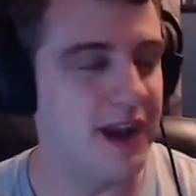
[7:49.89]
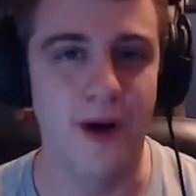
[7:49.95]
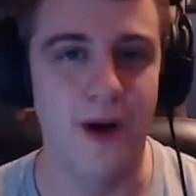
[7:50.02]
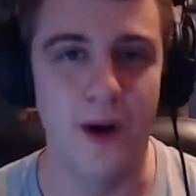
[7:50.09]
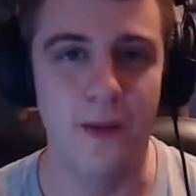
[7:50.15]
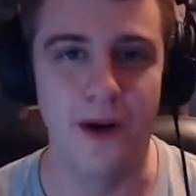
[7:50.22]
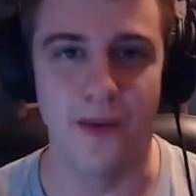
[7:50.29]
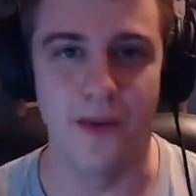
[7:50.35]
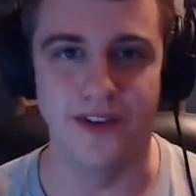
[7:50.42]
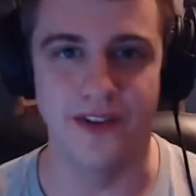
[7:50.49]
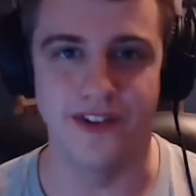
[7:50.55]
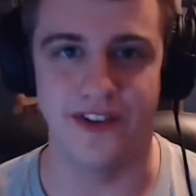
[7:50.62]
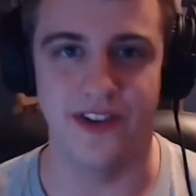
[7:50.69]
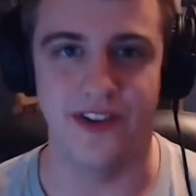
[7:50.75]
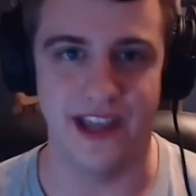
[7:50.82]
moment where
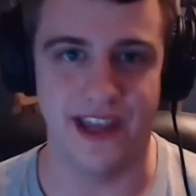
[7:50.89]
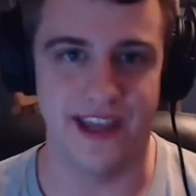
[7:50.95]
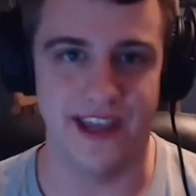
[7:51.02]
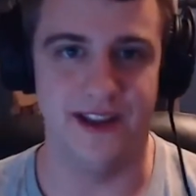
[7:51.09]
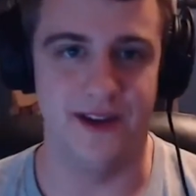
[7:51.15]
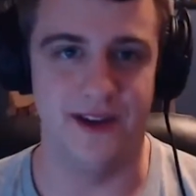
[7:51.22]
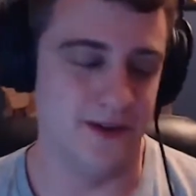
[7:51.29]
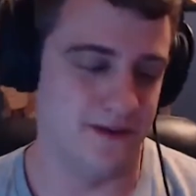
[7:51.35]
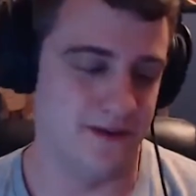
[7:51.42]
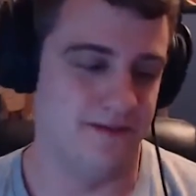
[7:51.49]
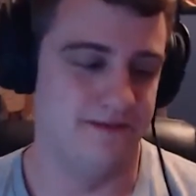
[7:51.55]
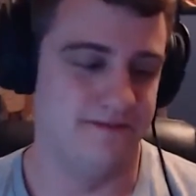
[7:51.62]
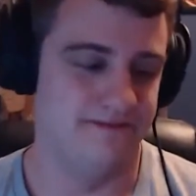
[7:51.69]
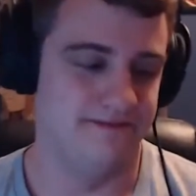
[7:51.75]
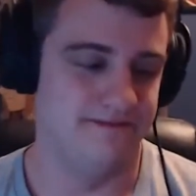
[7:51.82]
just like, you know,
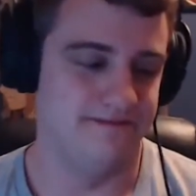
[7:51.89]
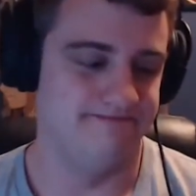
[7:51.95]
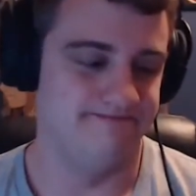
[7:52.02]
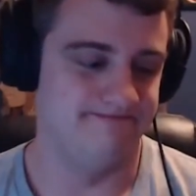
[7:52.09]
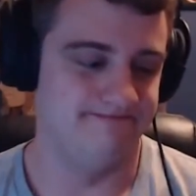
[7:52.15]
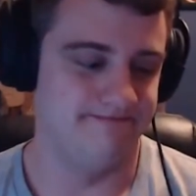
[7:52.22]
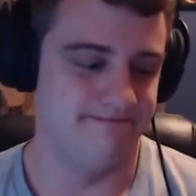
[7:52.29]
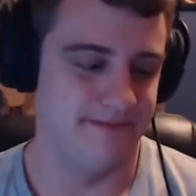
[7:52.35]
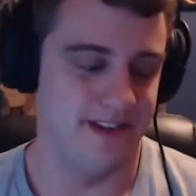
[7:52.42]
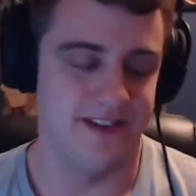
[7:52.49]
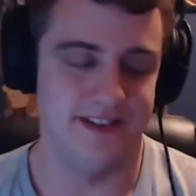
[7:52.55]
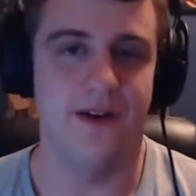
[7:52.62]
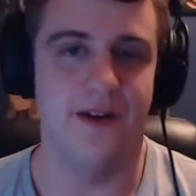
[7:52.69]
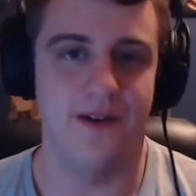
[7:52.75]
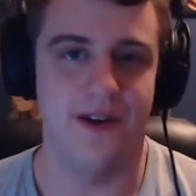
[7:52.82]

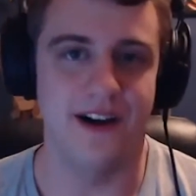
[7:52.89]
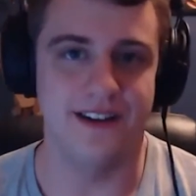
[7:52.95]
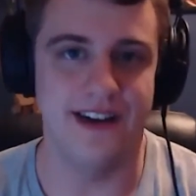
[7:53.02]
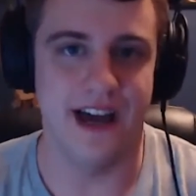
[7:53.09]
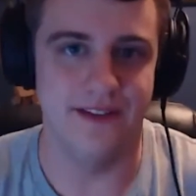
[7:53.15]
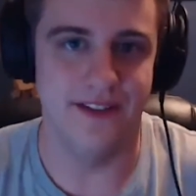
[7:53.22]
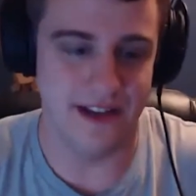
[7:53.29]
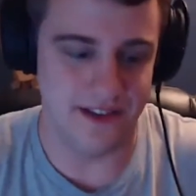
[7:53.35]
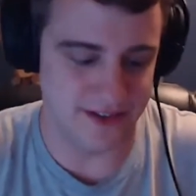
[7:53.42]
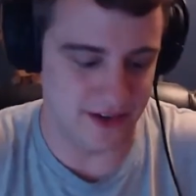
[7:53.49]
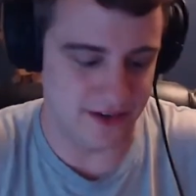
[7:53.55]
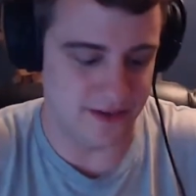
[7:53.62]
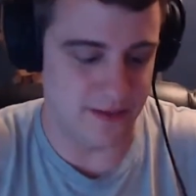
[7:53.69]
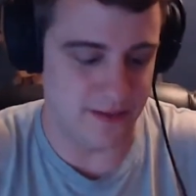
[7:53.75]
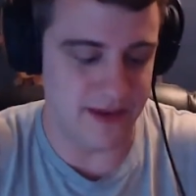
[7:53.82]
Sauron kind of like
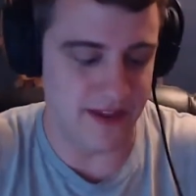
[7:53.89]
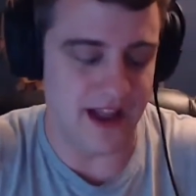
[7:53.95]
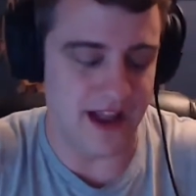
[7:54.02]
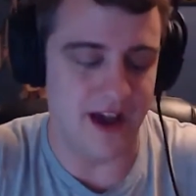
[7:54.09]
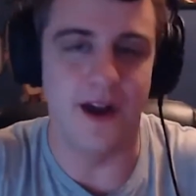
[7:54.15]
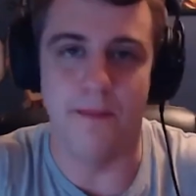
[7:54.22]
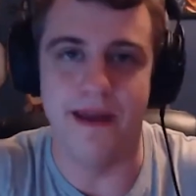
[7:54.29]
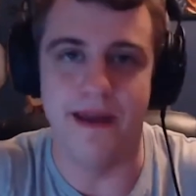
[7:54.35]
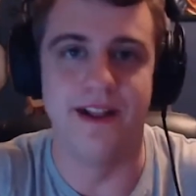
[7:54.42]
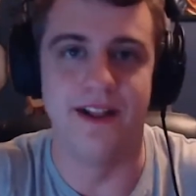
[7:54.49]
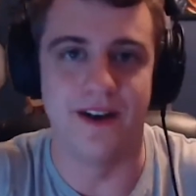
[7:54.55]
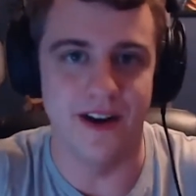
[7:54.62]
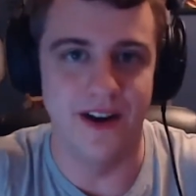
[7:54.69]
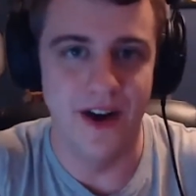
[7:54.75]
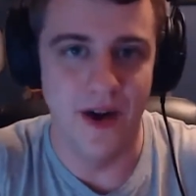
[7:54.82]
starts to be like on a pillar,